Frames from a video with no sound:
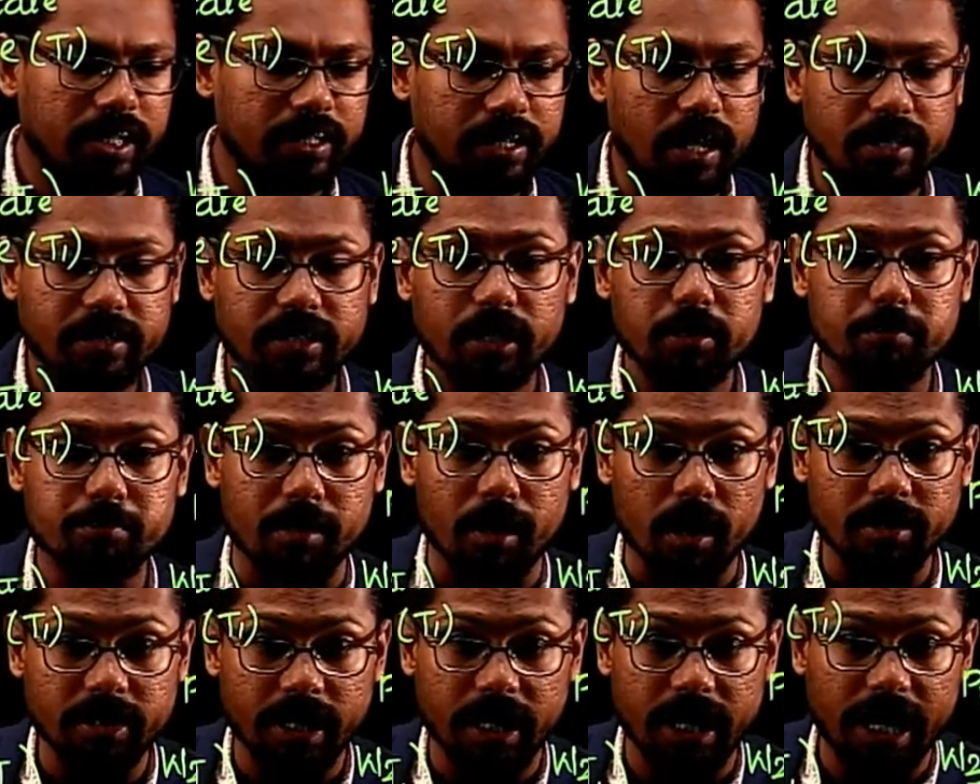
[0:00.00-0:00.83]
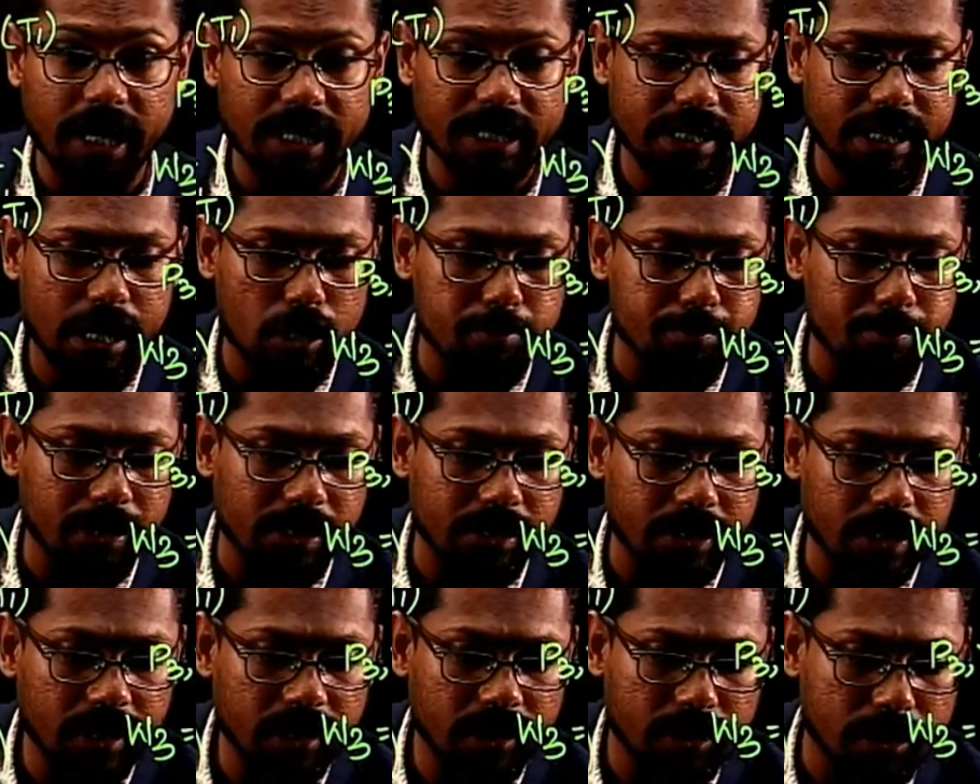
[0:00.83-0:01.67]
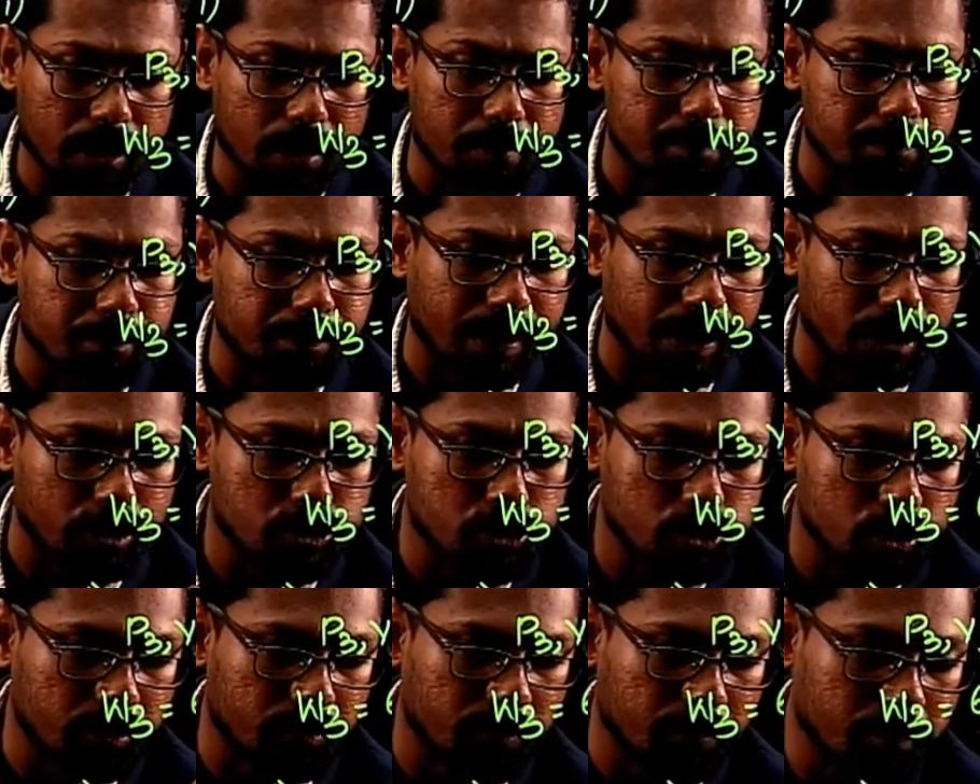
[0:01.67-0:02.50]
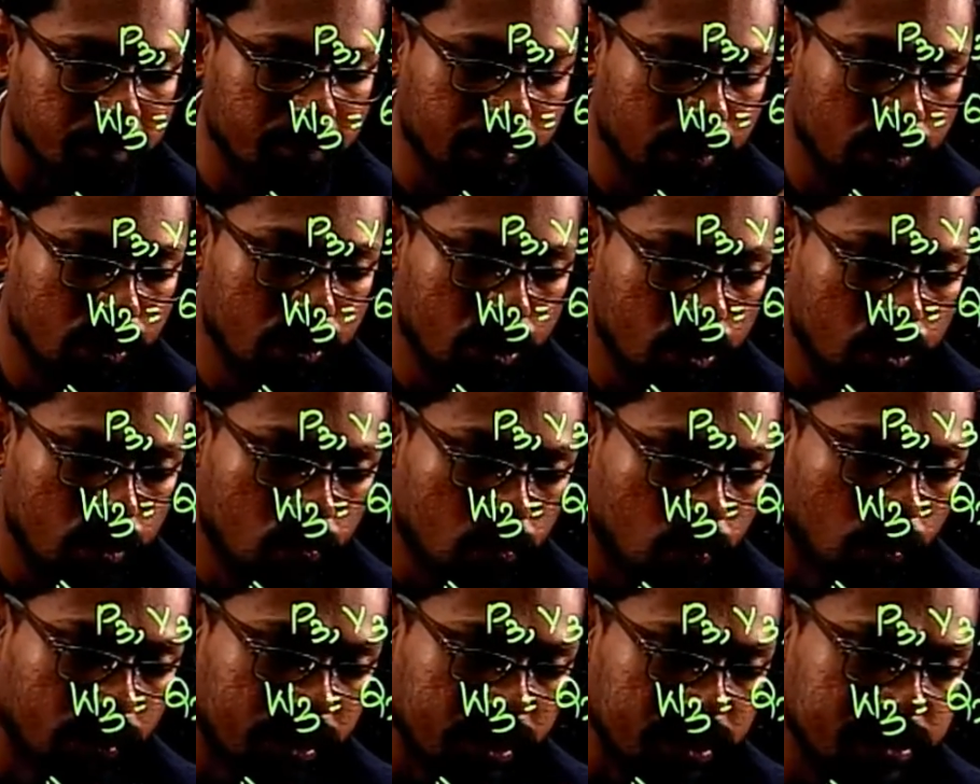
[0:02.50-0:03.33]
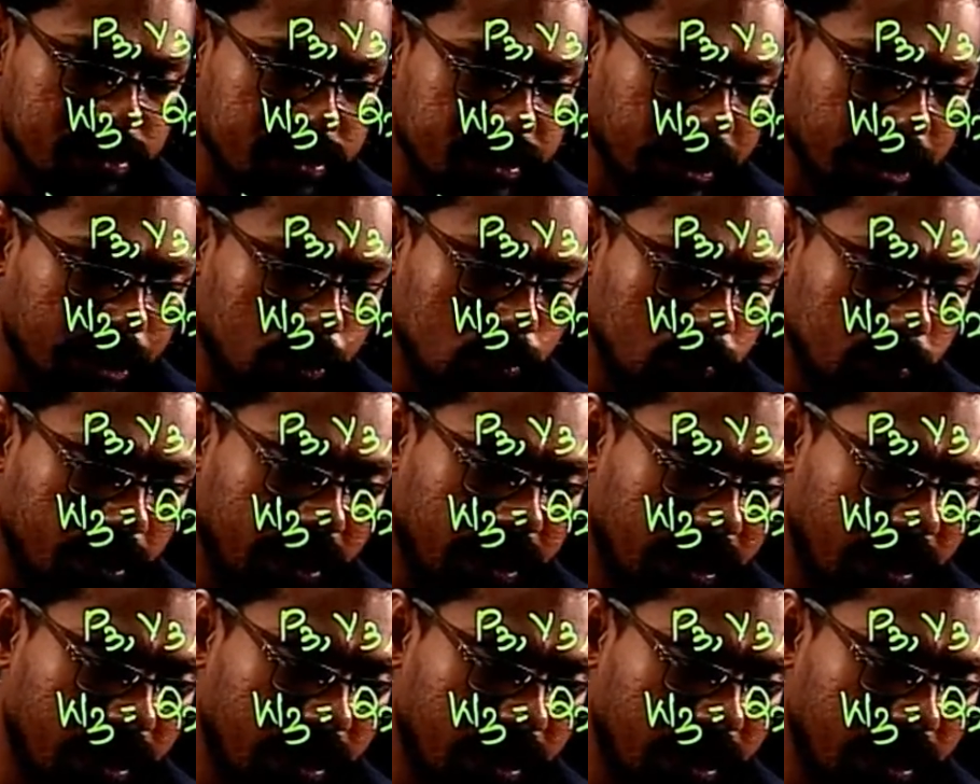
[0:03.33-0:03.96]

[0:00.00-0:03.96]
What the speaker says: nothing but adiabatic compression. What is D to A